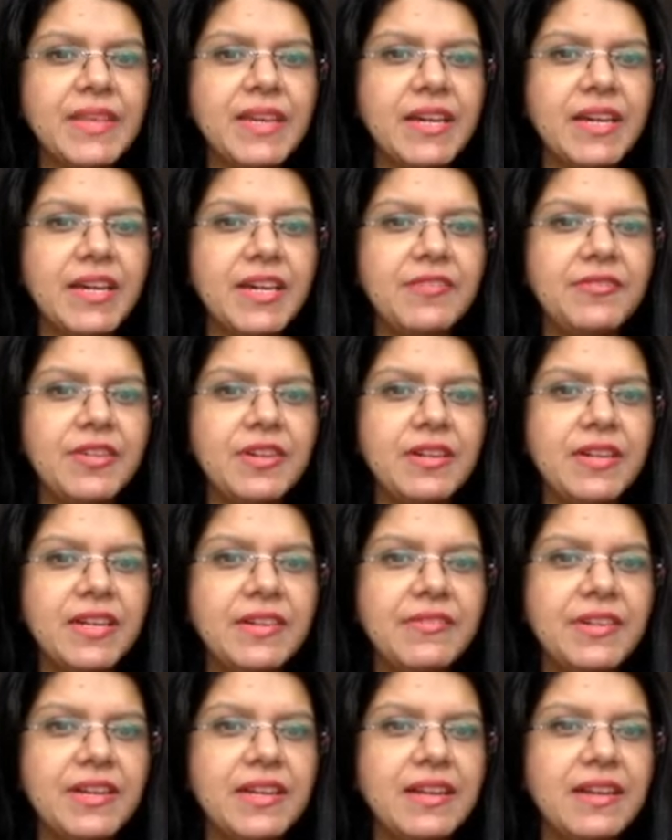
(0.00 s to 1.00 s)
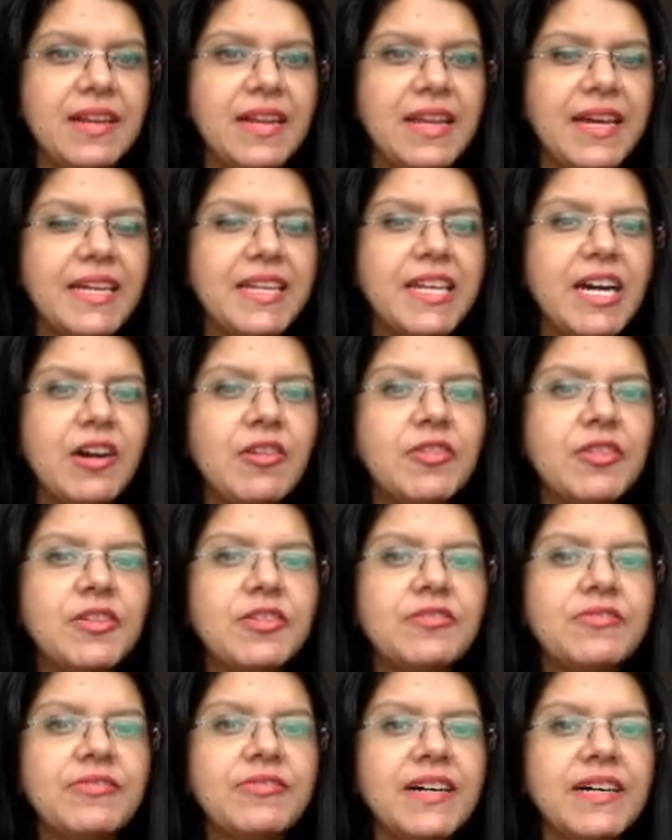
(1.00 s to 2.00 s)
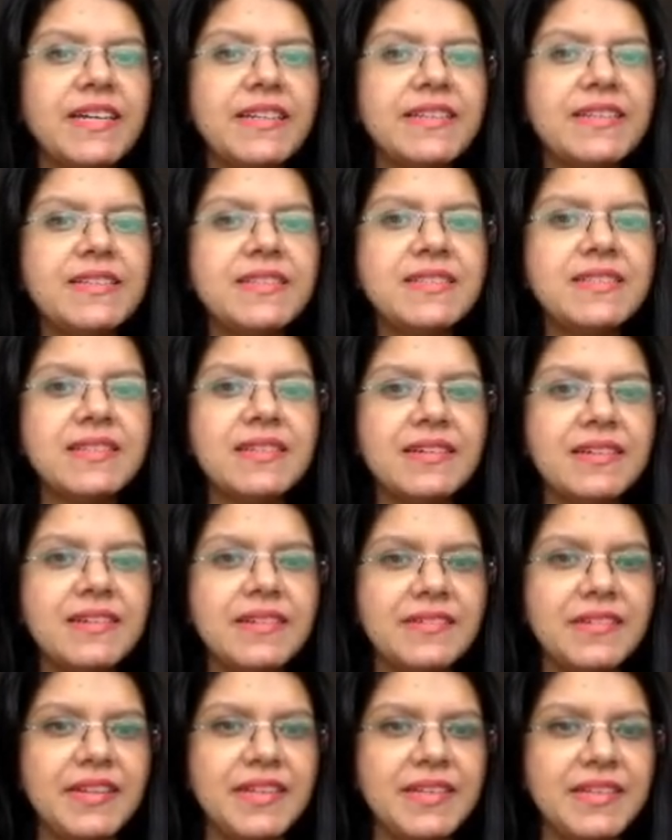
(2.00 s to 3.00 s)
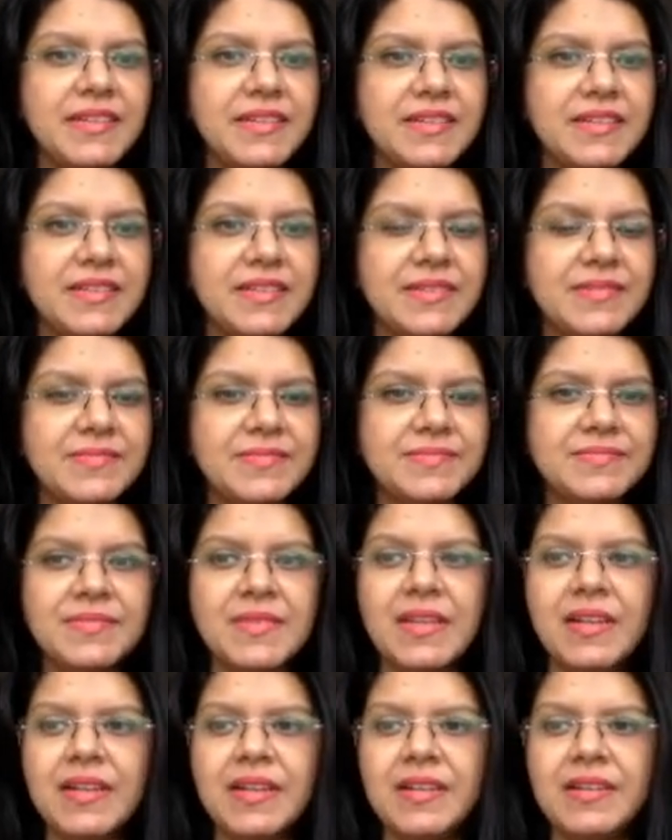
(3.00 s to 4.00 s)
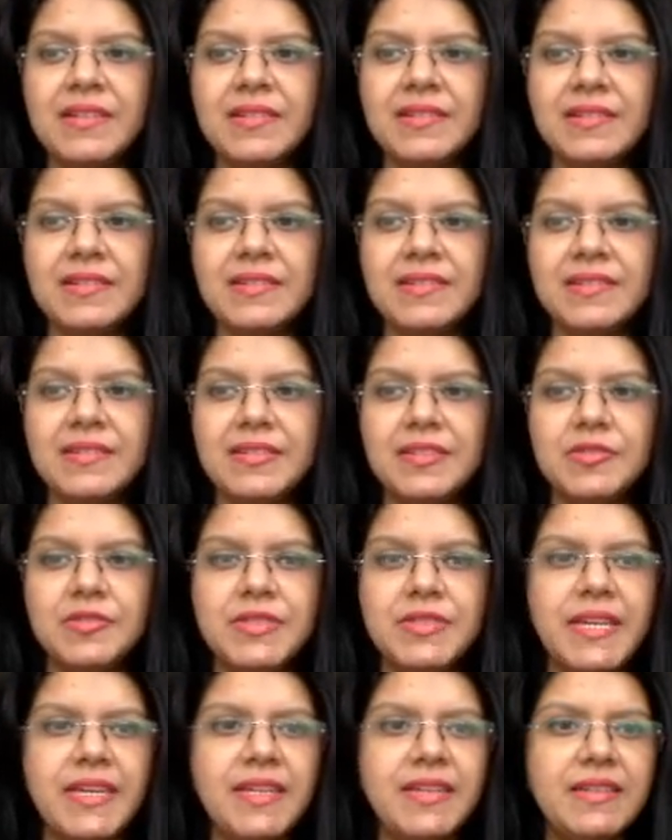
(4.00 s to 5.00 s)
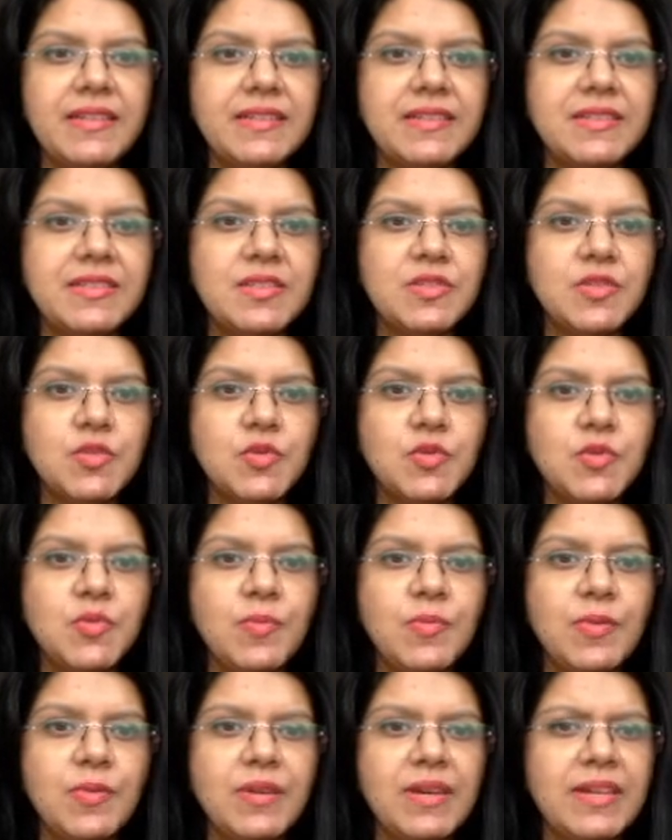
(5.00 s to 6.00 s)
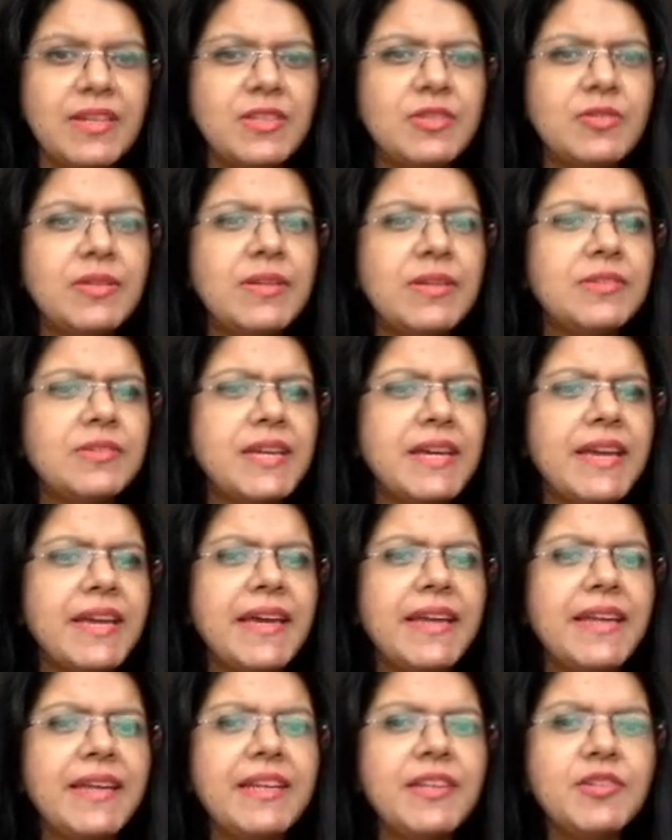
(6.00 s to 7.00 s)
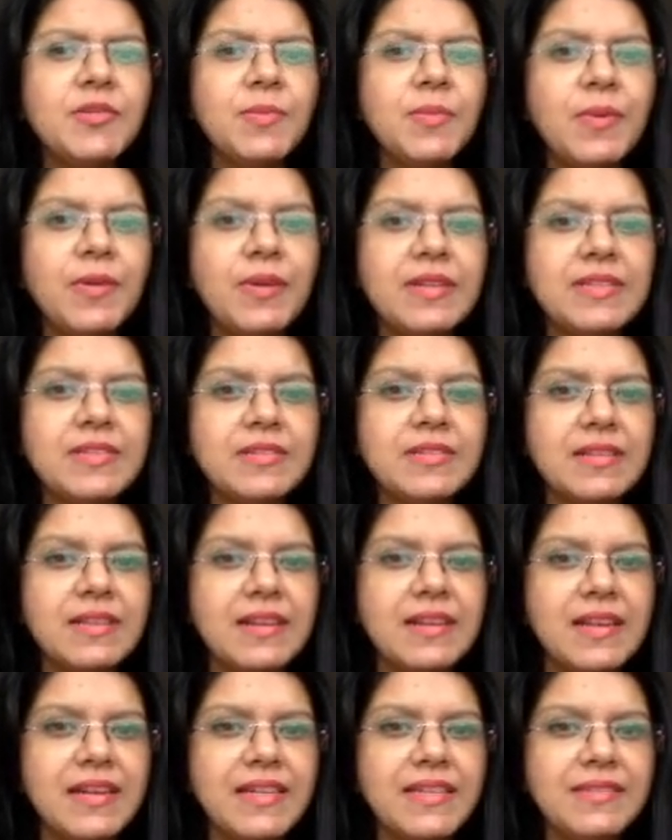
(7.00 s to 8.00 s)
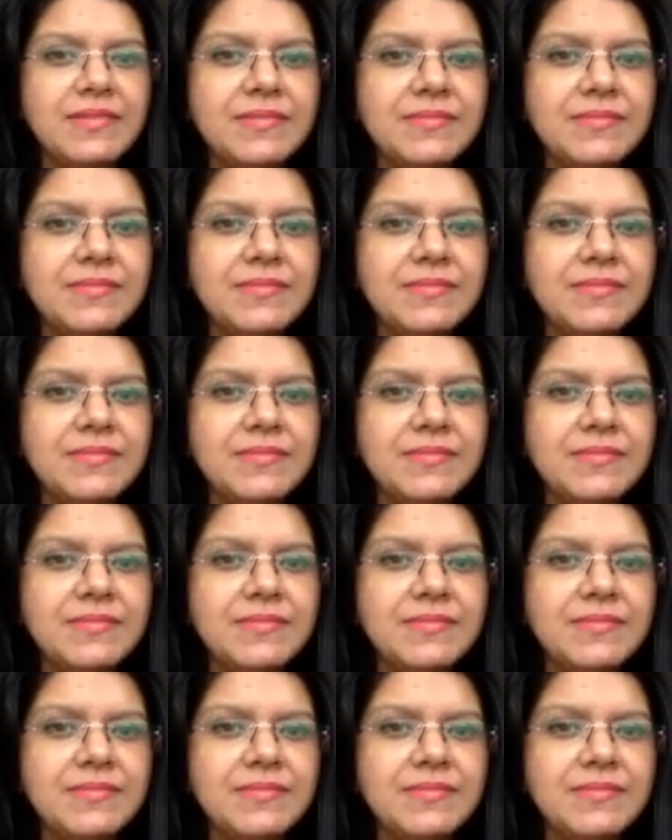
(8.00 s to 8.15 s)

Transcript: how do you find its gradient? You take any 2 points on the line.